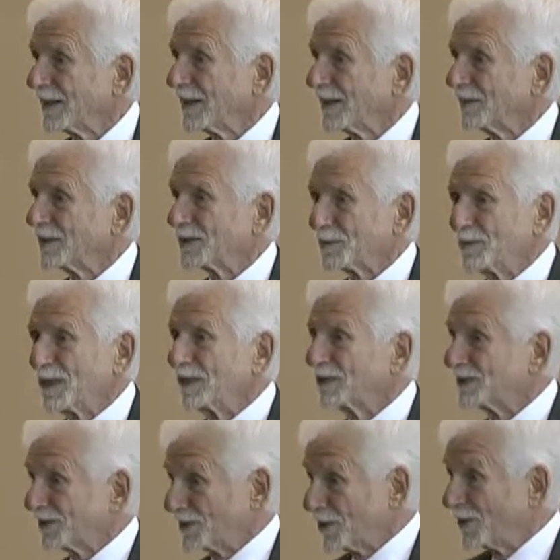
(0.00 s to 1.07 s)
uh, which
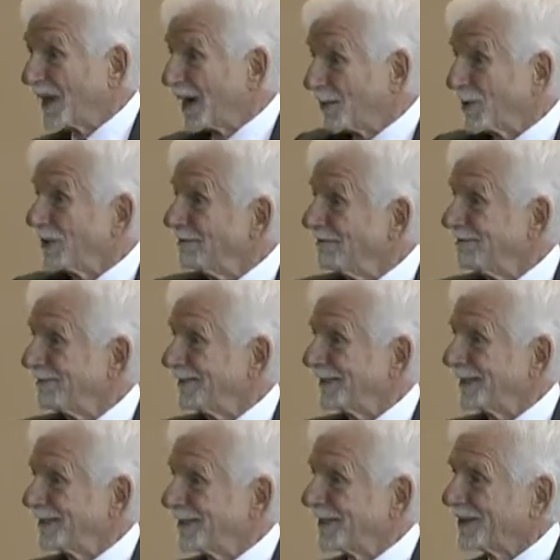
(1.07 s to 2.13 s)
means that you got one
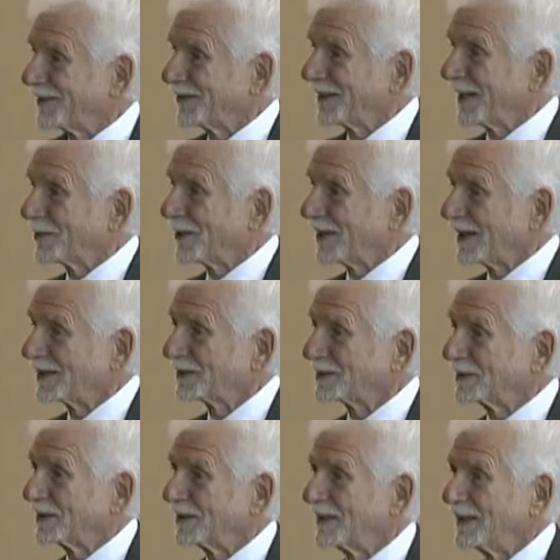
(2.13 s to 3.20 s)
and, and your neighbor has
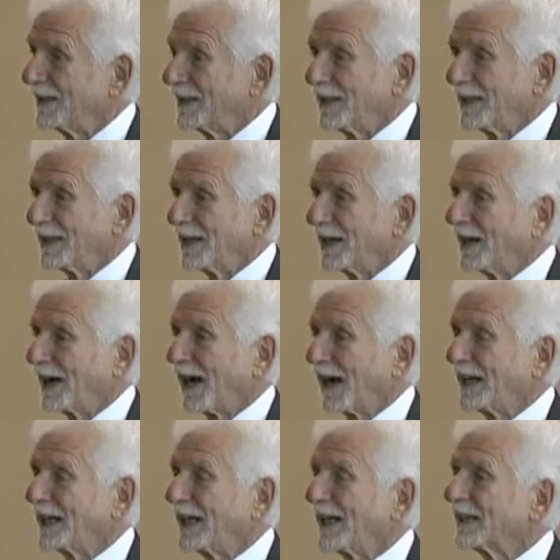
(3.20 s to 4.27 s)
one, uh,
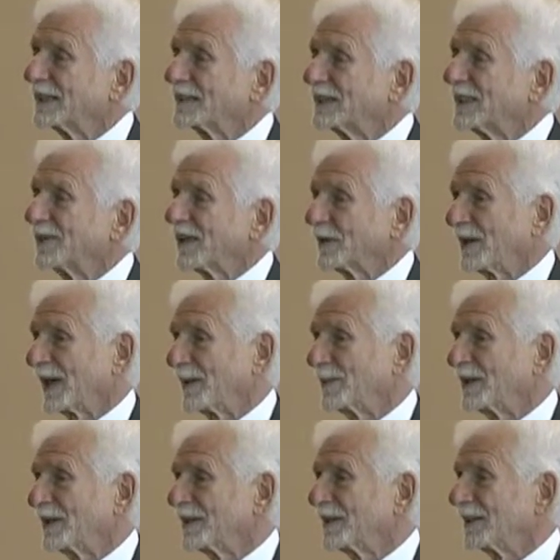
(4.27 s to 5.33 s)
I can't conceive that will
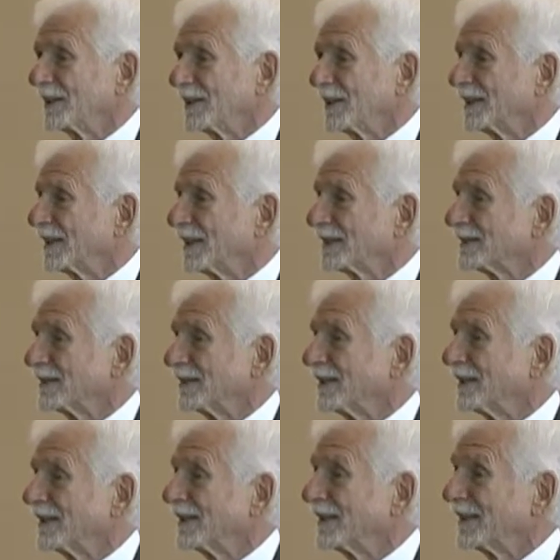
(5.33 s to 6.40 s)
happen in, in less
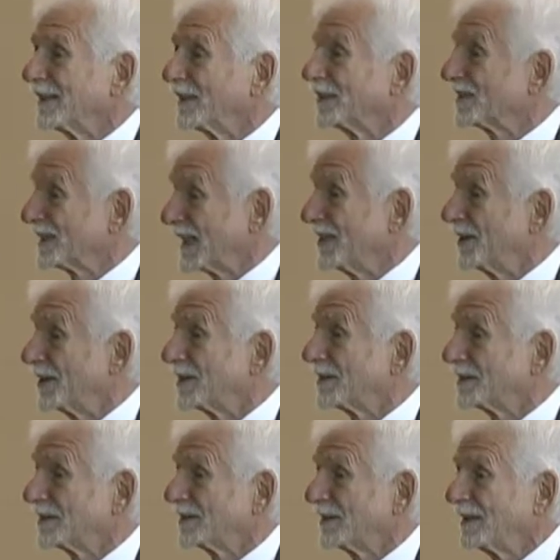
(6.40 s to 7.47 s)
than uh, another 10
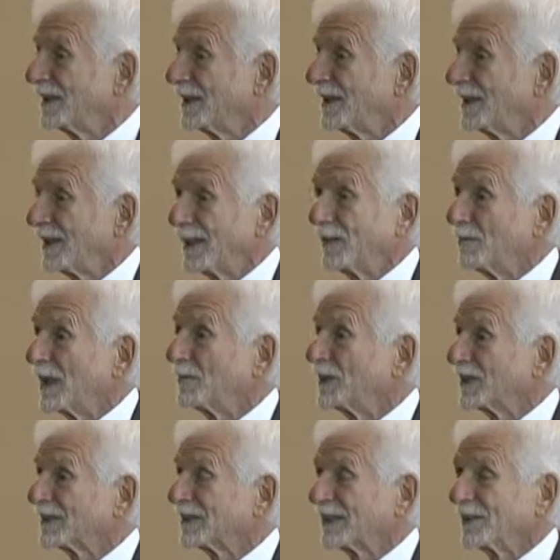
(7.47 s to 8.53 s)
years, and maybe
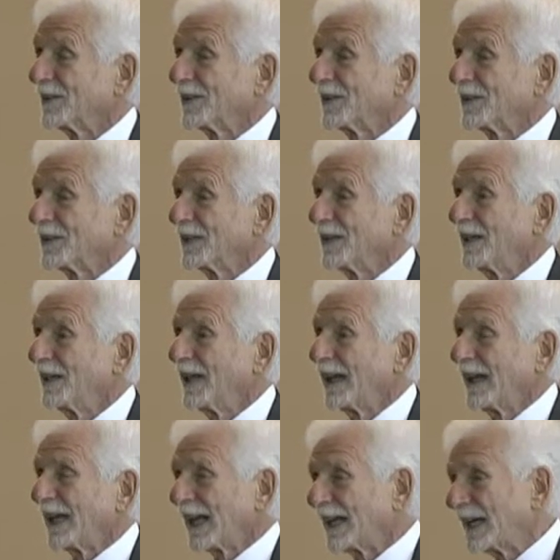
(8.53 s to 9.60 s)
it'll take longer.
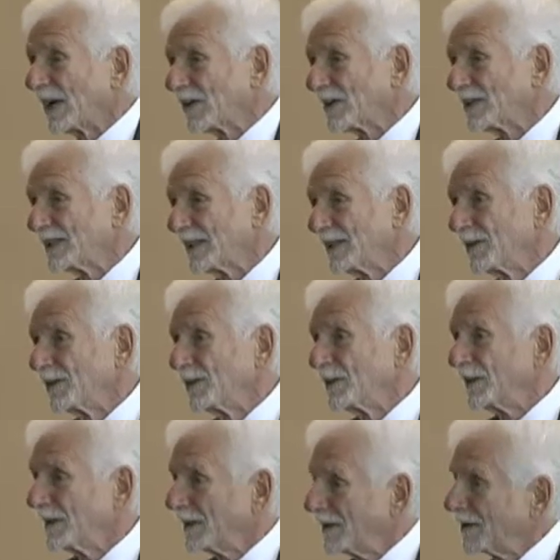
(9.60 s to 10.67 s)
And I guarantee
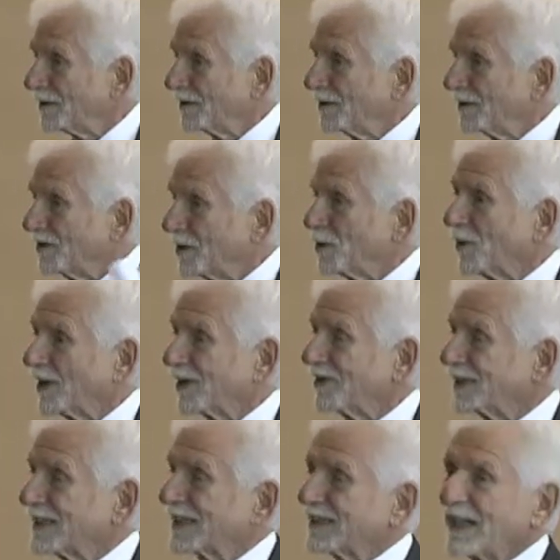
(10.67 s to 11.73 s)
you, from the viewpoint of
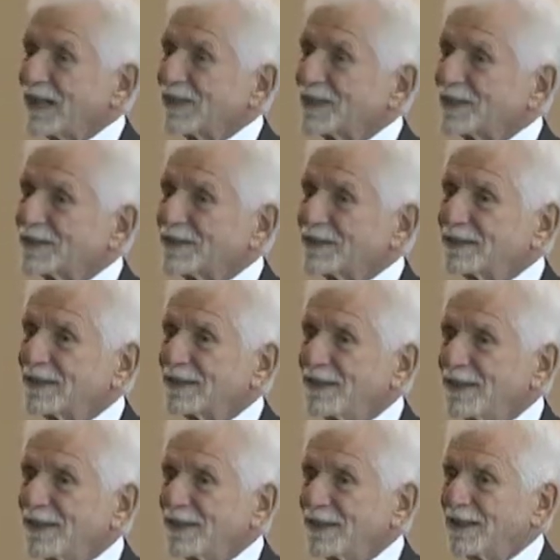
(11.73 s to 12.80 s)
a technologist,
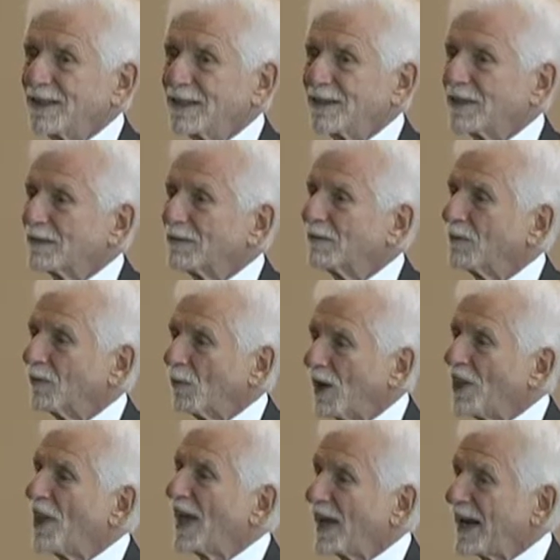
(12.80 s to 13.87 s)
that
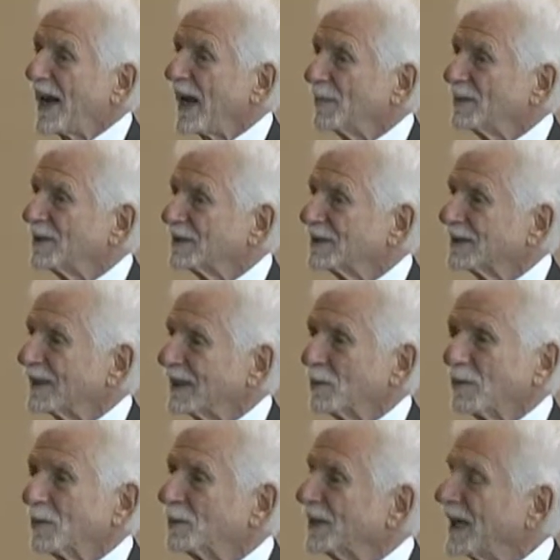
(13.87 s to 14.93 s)
when that happens,
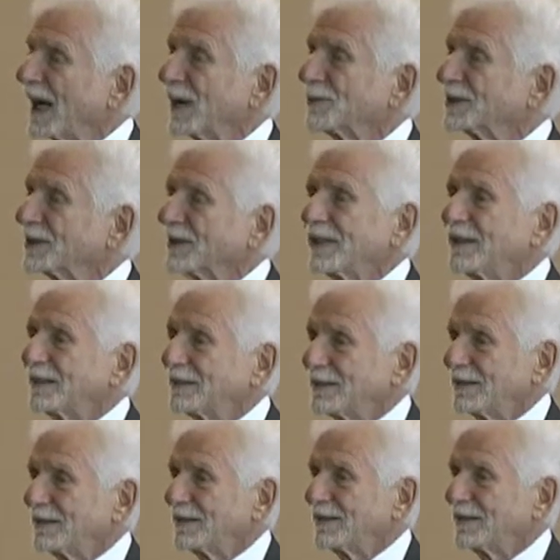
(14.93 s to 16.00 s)
it will be obsolete